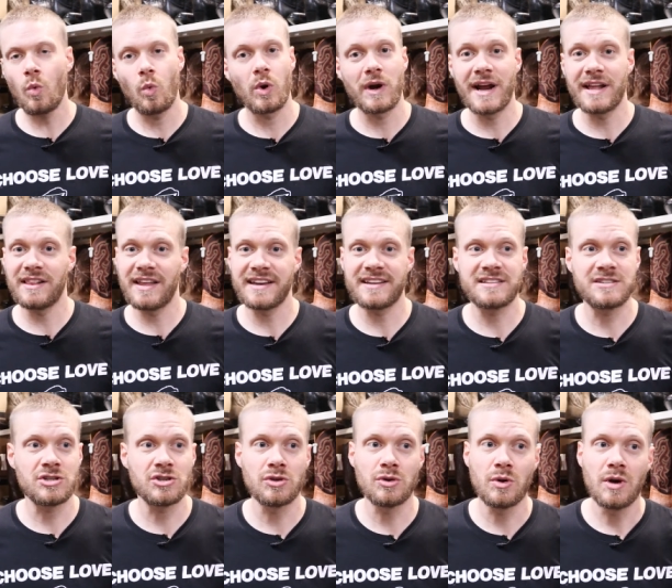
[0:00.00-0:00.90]
where I like
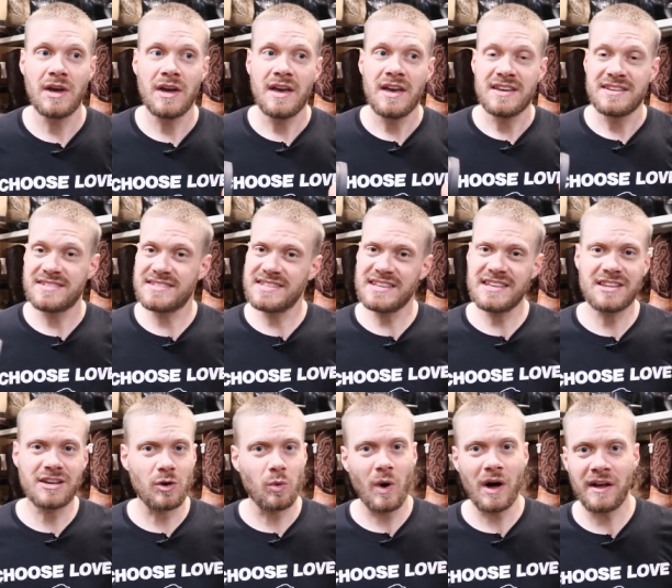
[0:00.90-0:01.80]
to see
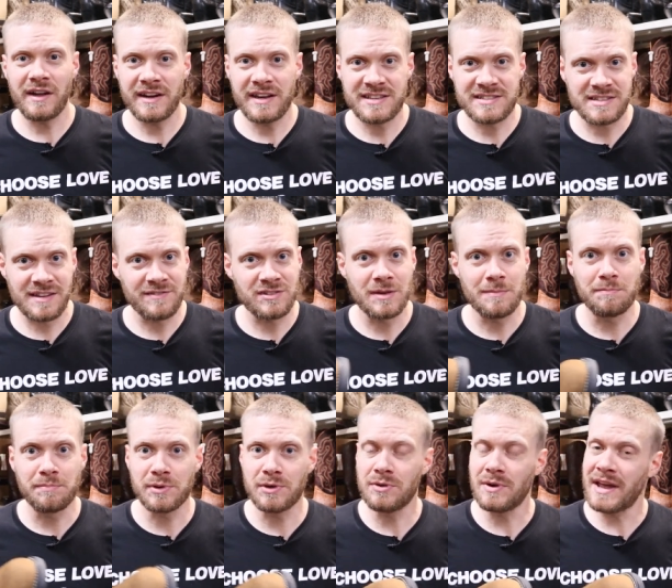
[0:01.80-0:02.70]
the qualities of the
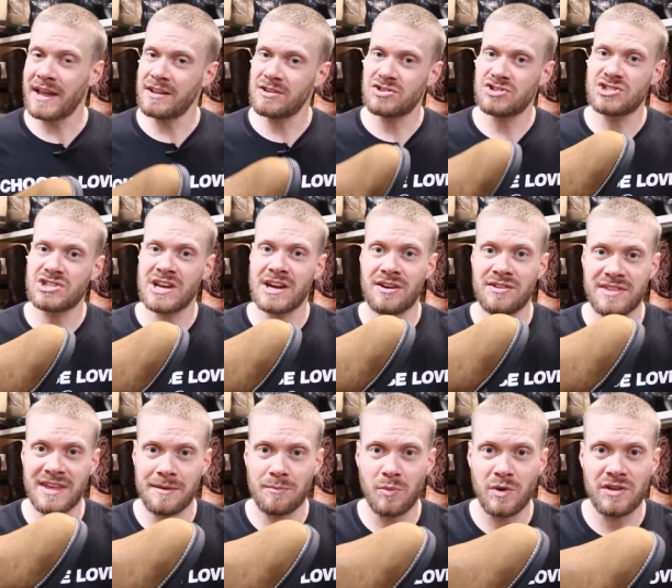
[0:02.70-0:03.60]
boot and share
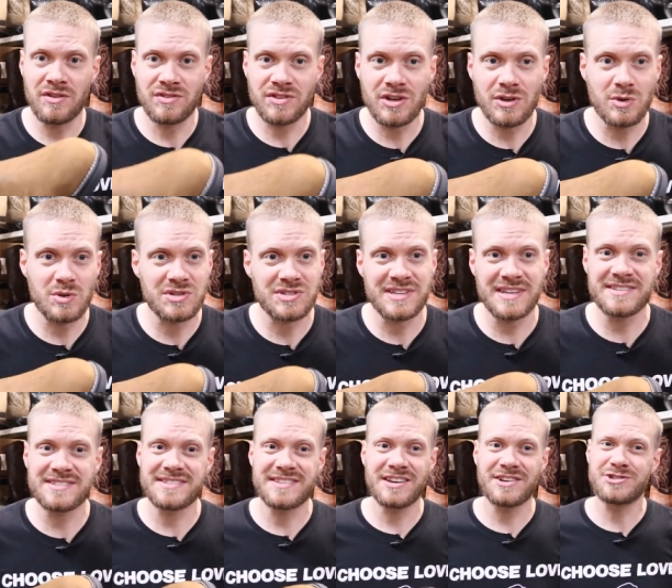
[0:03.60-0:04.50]
them with you
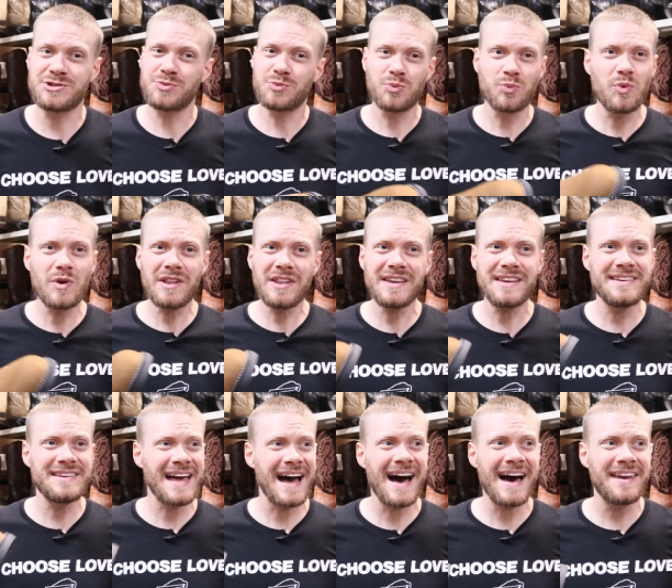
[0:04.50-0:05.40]
since there's really
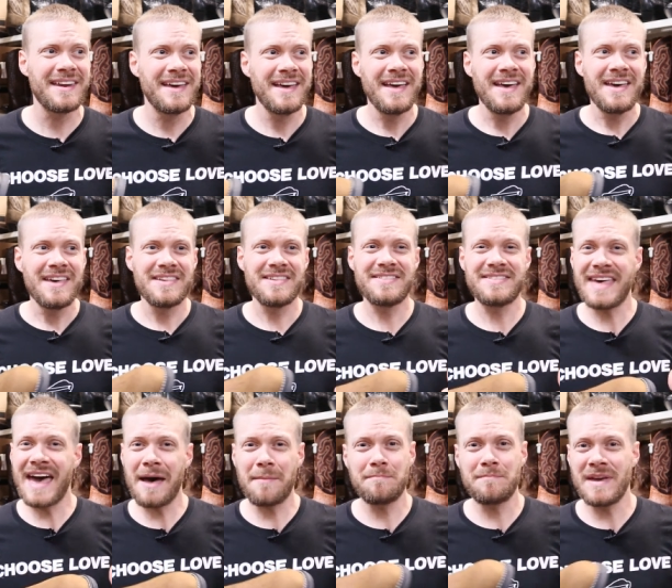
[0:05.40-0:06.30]
not
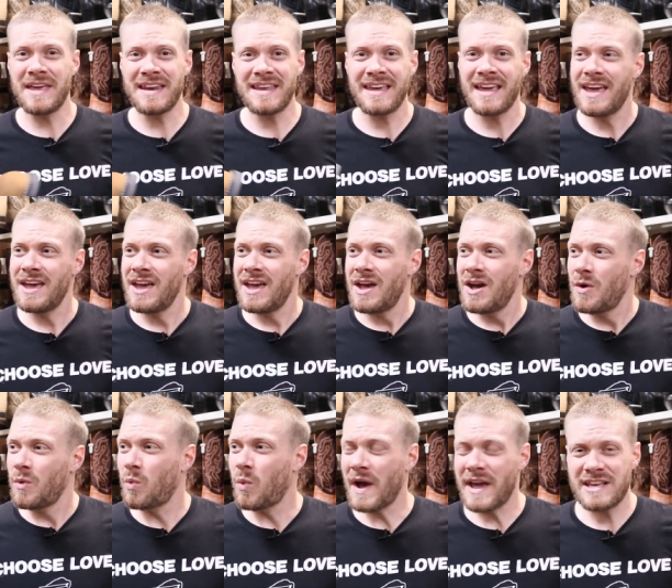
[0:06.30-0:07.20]
that many
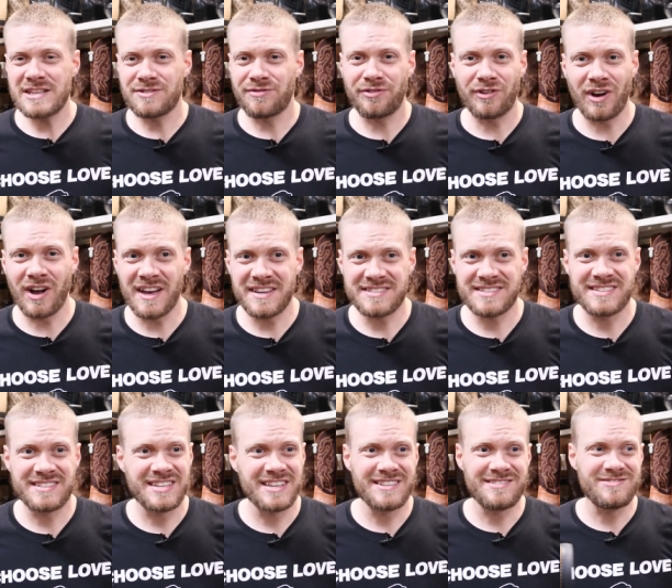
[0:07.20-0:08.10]
ways for
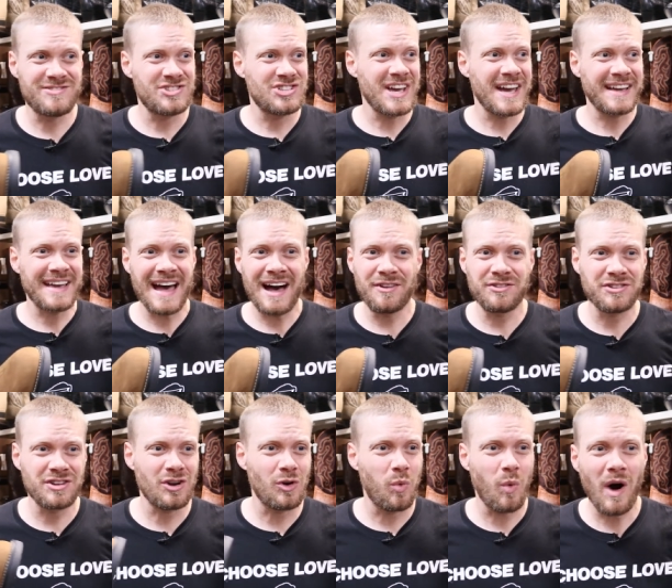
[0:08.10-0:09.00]
us to check
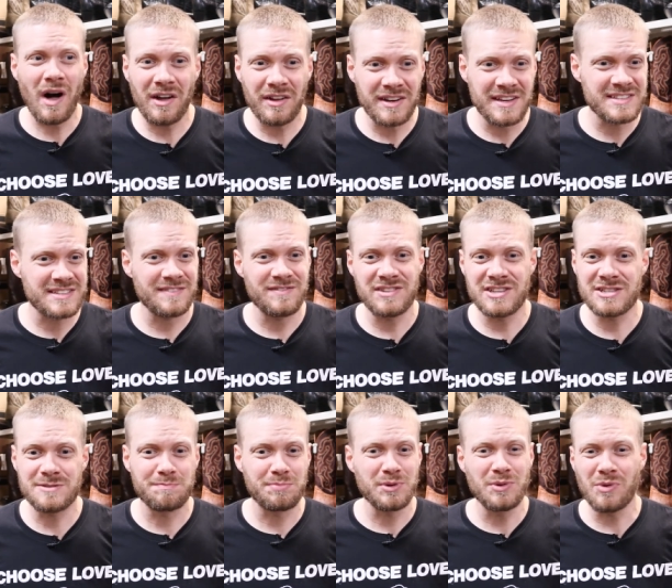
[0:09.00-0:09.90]
out the qualities of
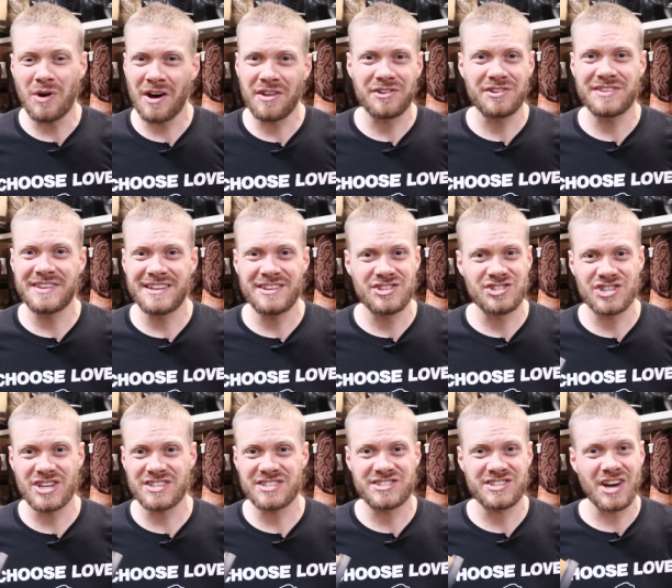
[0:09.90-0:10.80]
this boot other than
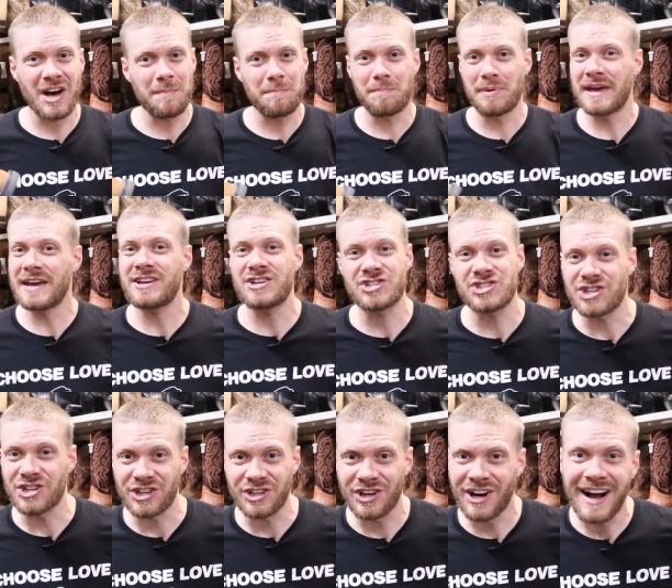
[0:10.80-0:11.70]
just a
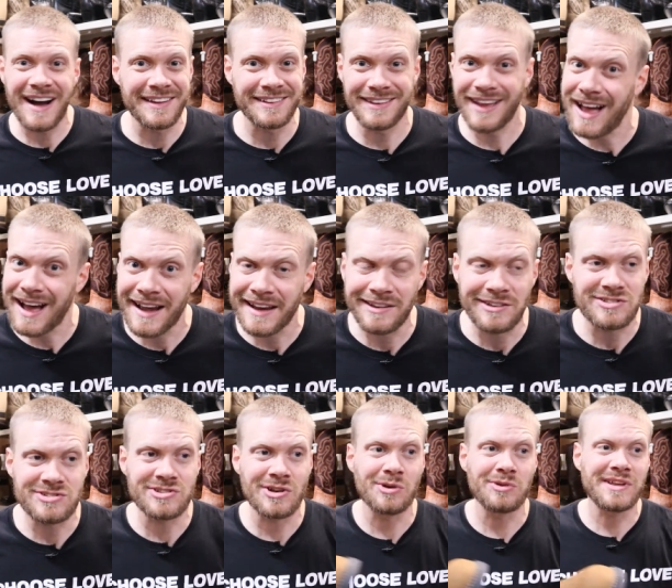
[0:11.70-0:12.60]
picture online.
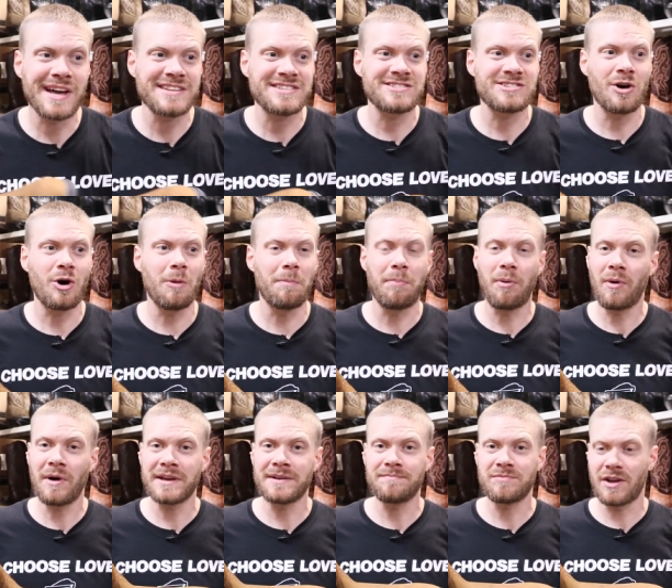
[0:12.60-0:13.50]
So that's the whole
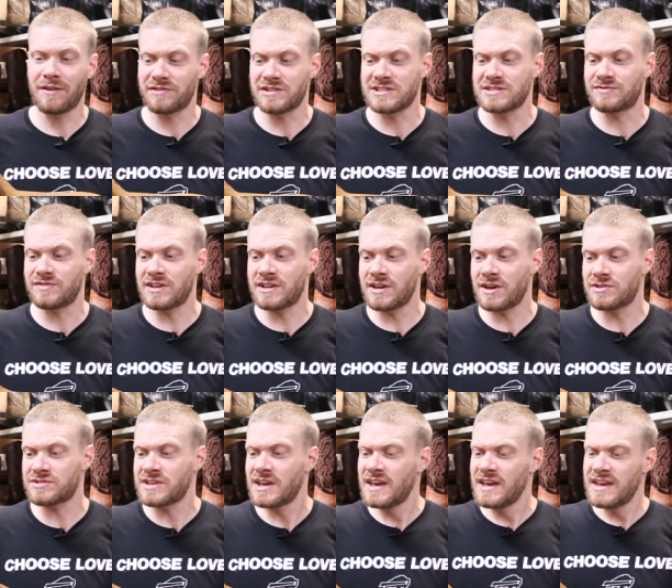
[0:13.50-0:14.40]
point of these
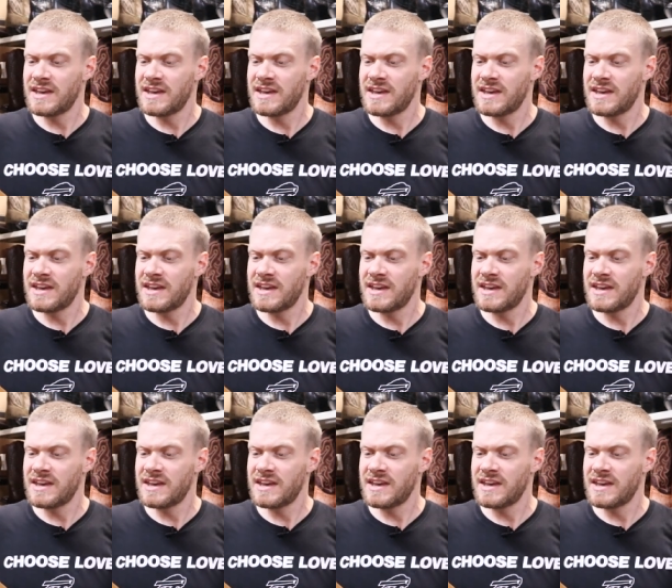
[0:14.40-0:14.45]
videos